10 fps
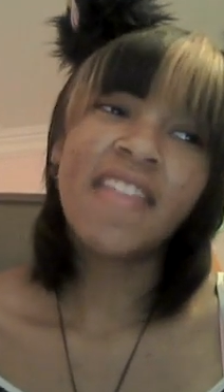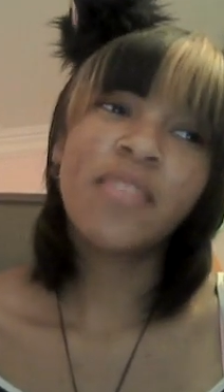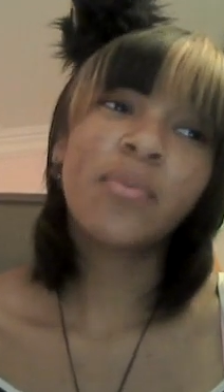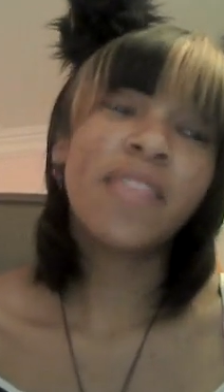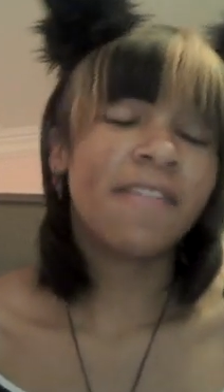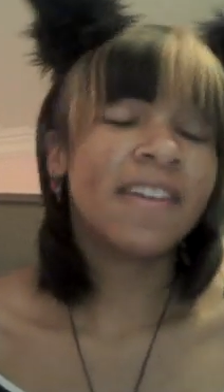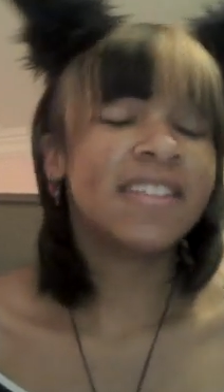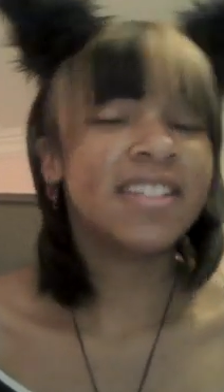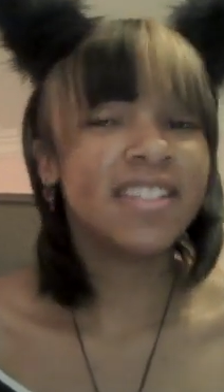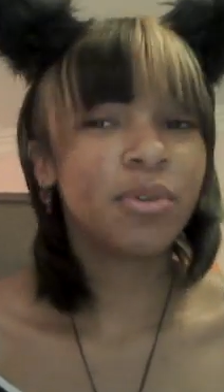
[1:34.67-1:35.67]
and then when they
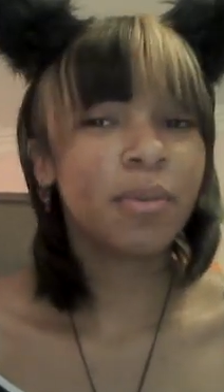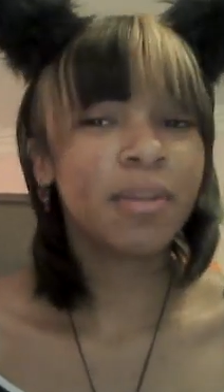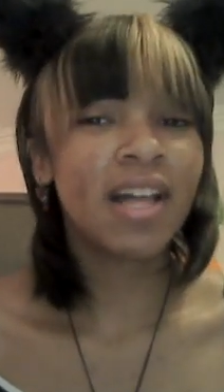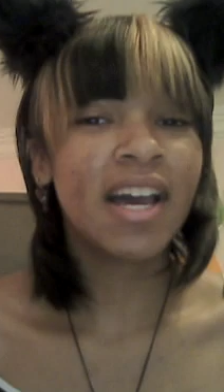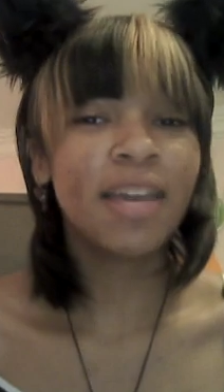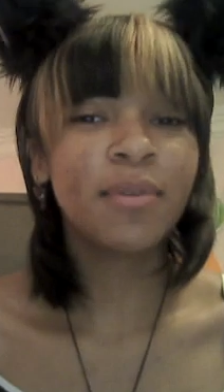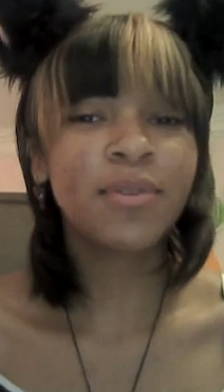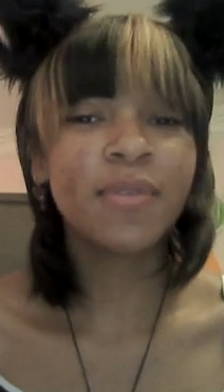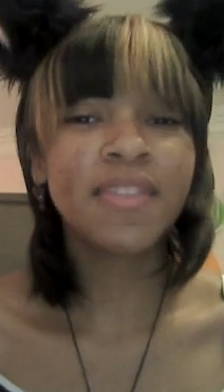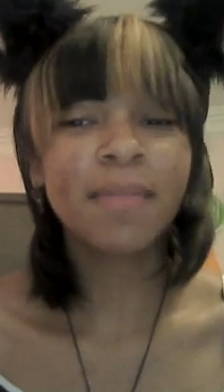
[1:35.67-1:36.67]
finally did reply, it
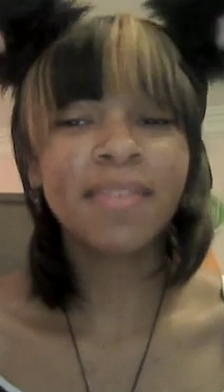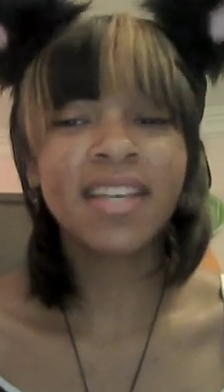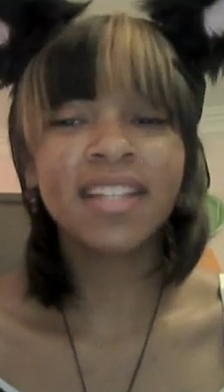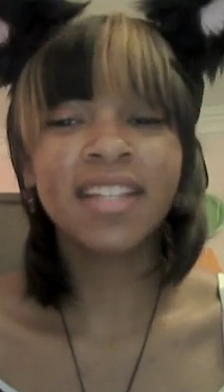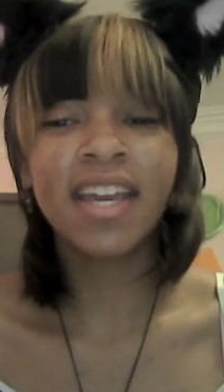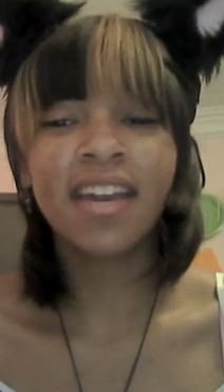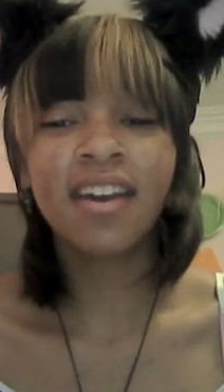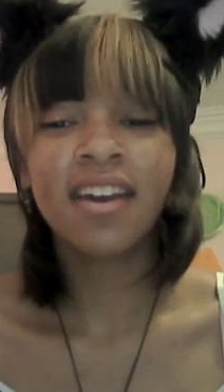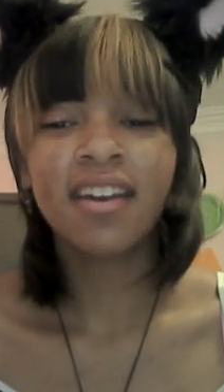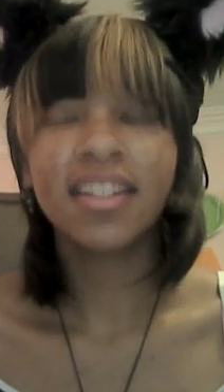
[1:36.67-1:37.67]
was with something like
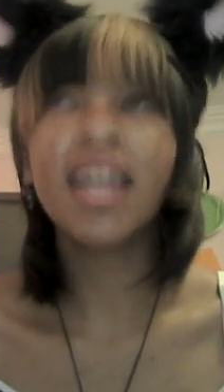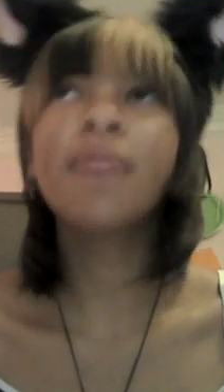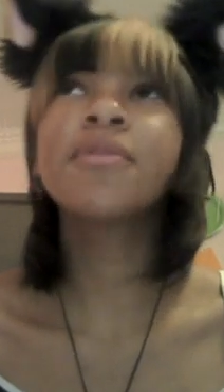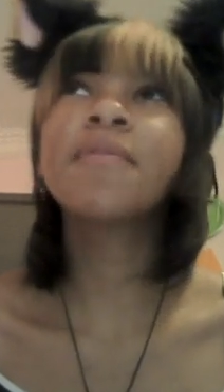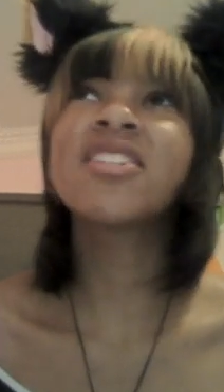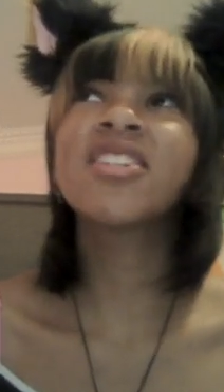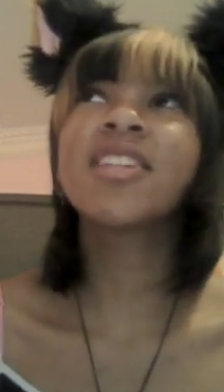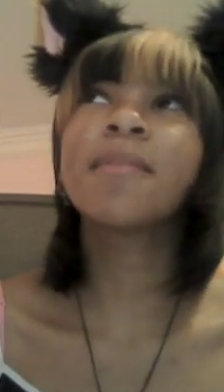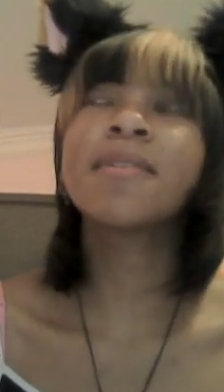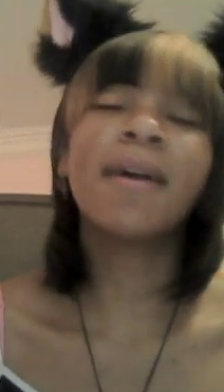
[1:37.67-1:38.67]
I was
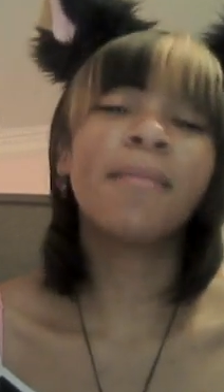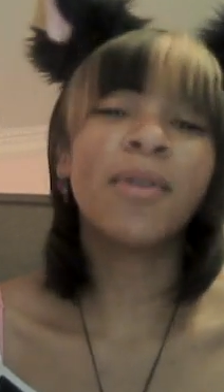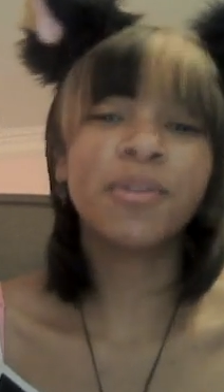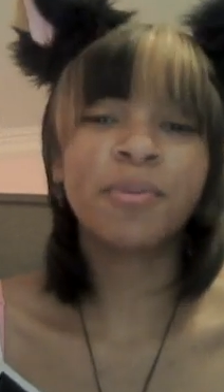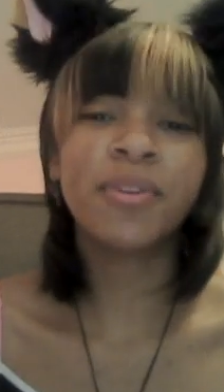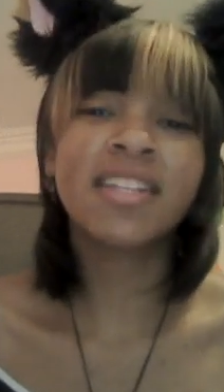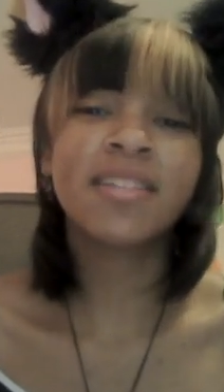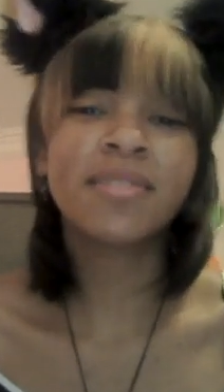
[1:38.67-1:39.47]
messaging them to buy multiple things.